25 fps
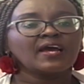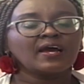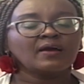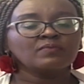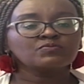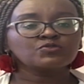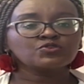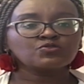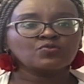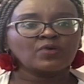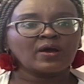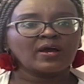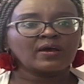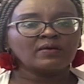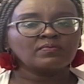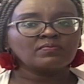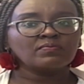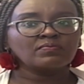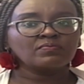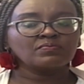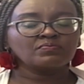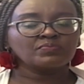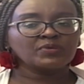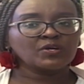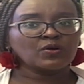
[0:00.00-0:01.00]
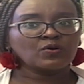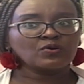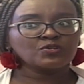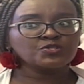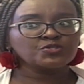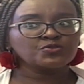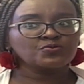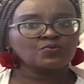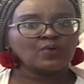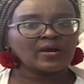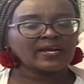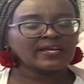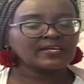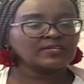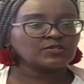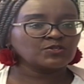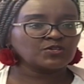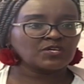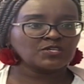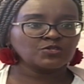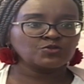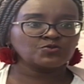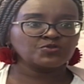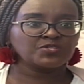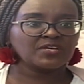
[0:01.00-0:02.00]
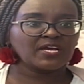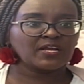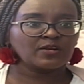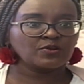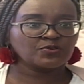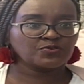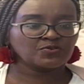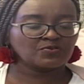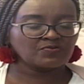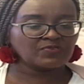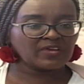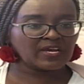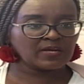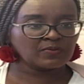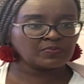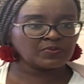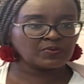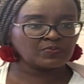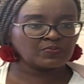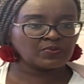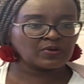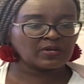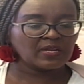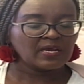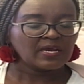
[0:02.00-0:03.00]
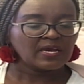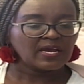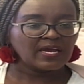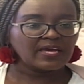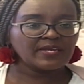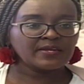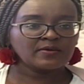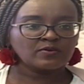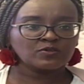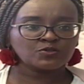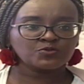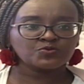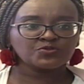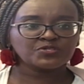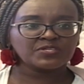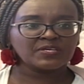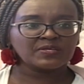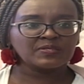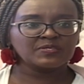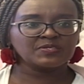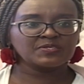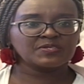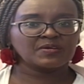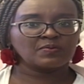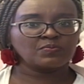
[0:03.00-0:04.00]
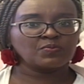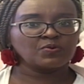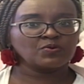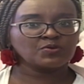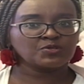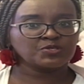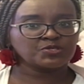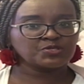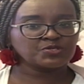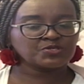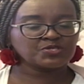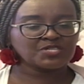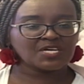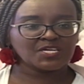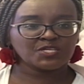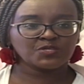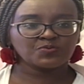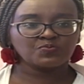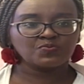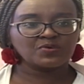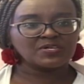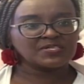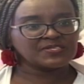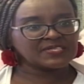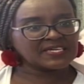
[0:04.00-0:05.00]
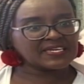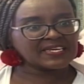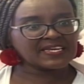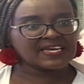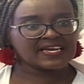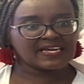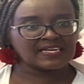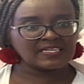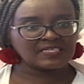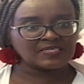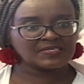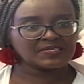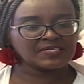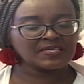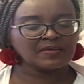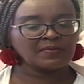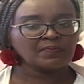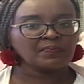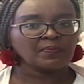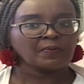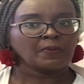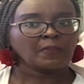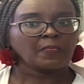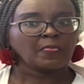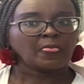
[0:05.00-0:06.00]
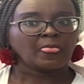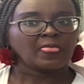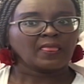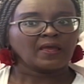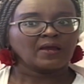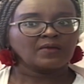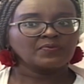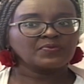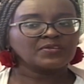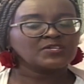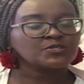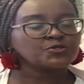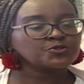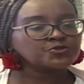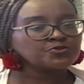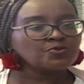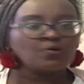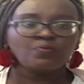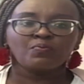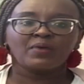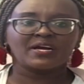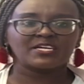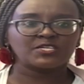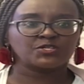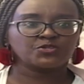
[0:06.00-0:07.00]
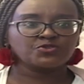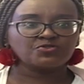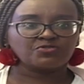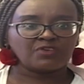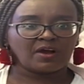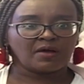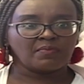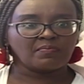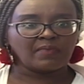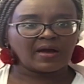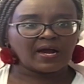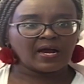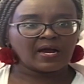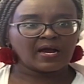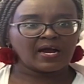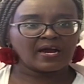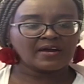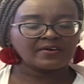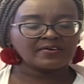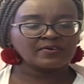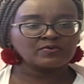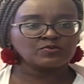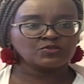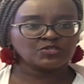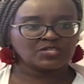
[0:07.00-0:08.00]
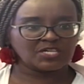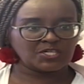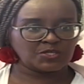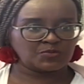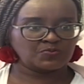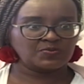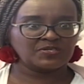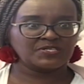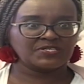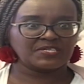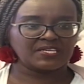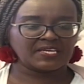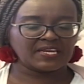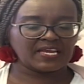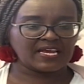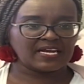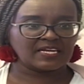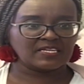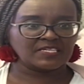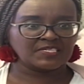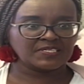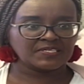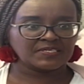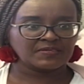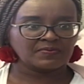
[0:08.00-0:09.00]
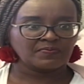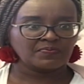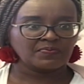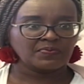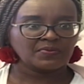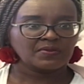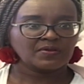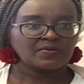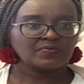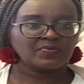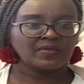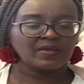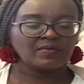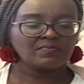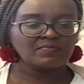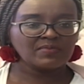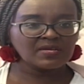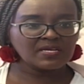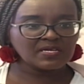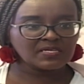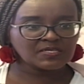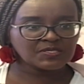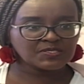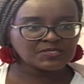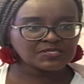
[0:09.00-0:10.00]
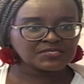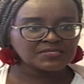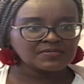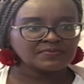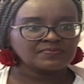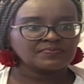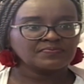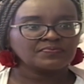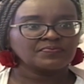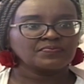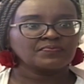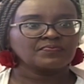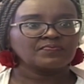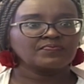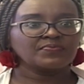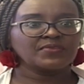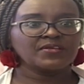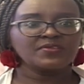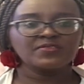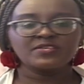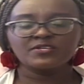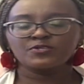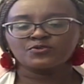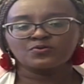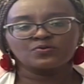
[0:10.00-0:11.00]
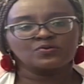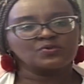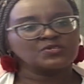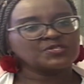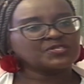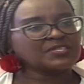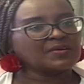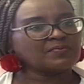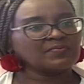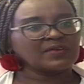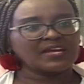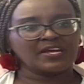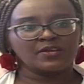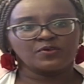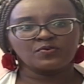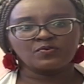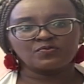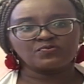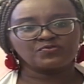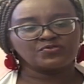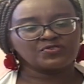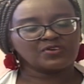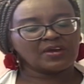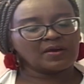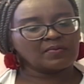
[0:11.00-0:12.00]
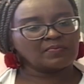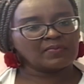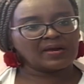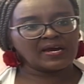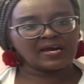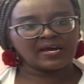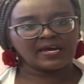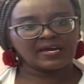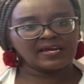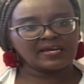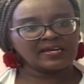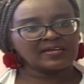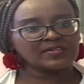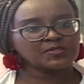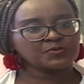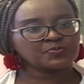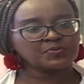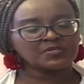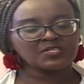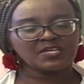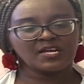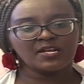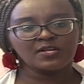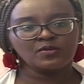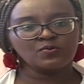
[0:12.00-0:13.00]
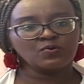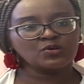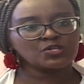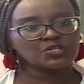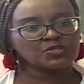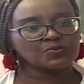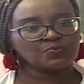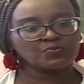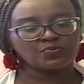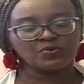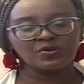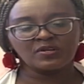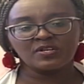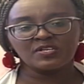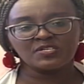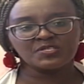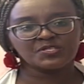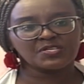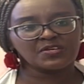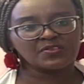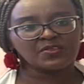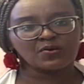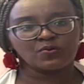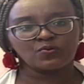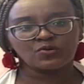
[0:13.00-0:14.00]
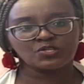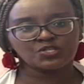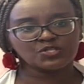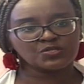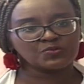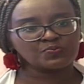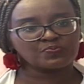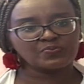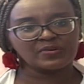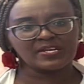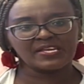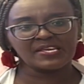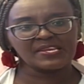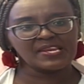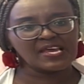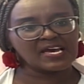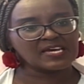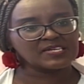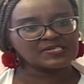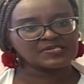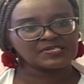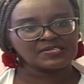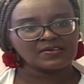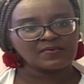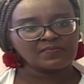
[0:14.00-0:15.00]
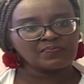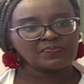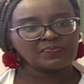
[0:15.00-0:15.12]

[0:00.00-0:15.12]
I'm sure because you work in church, you see a lot of young people. And I want to say this about church boys and girls. Eh? Mm. There's so much drama around church boys and girls. Mm. They meet, then there's always some kind of drama, especially worship. We always say the worship leaders,